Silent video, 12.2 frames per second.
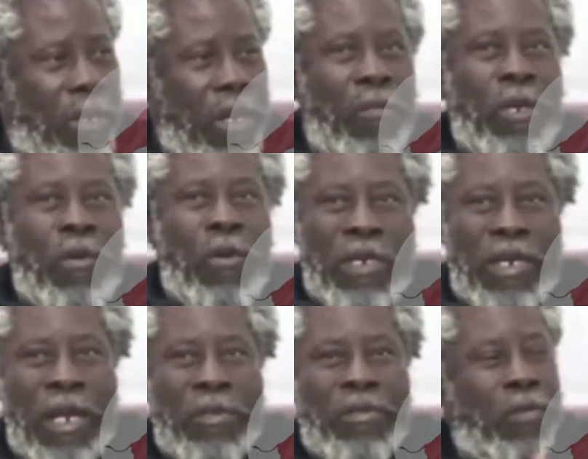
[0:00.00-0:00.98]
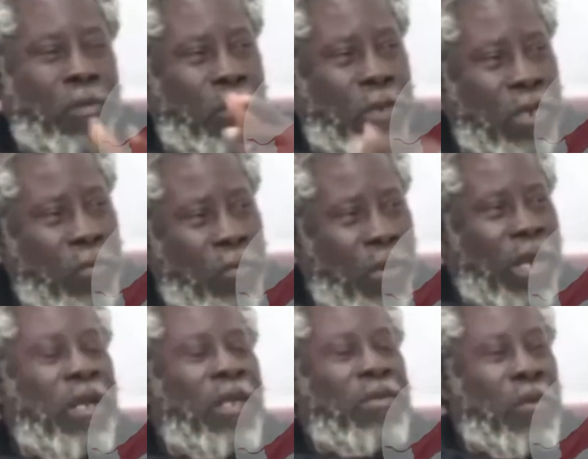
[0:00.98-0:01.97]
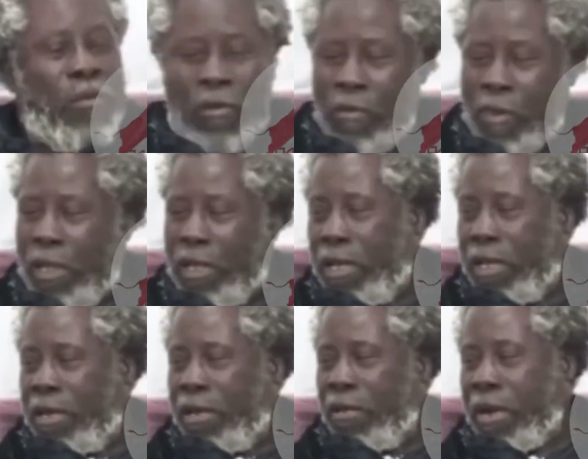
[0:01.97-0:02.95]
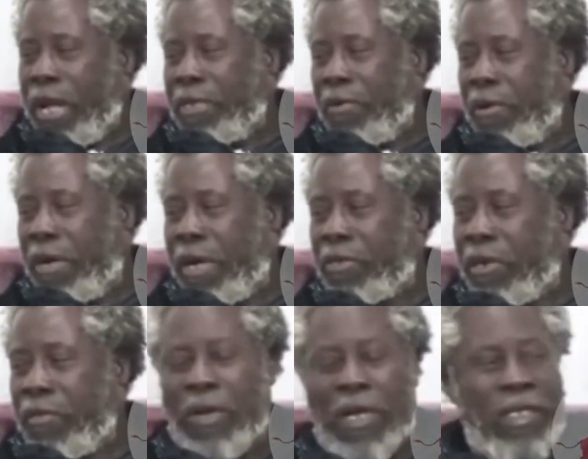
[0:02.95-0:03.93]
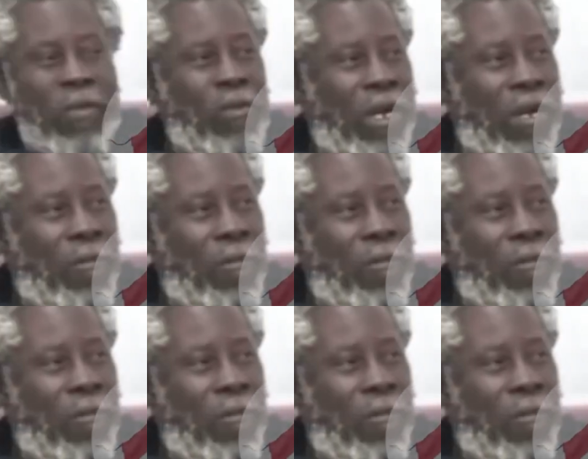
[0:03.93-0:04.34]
na mo de wa so ya so fo so fo wa na so fo twa so ma wa ha so fo wa so ha